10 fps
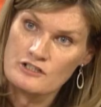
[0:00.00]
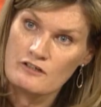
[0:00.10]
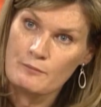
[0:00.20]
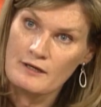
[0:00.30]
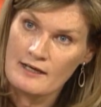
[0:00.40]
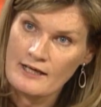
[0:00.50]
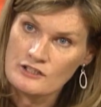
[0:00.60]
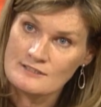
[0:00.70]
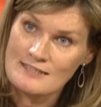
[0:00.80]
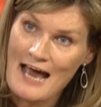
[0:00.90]
European
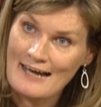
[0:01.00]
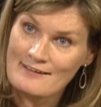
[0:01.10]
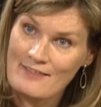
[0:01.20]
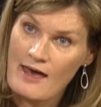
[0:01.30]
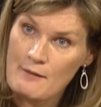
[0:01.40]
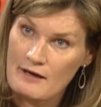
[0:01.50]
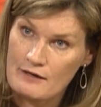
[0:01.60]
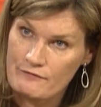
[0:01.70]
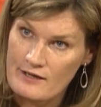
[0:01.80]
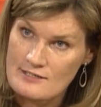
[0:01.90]
elections had in their
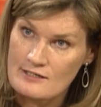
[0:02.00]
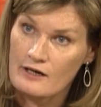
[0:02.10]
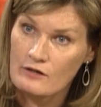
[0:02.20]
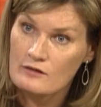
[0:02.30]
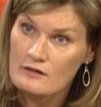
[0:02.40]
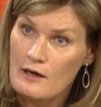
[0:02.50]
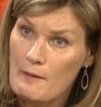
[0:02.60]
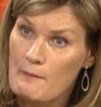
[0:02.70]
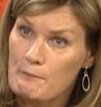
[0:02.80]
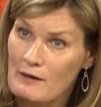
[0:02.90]
manifesto,
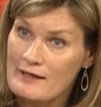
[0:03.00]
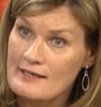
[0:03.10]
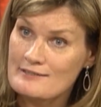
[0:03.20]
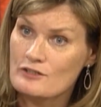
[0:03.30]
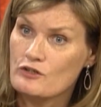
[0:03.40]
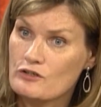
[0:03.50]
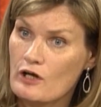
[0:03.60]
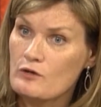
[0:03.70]
please, no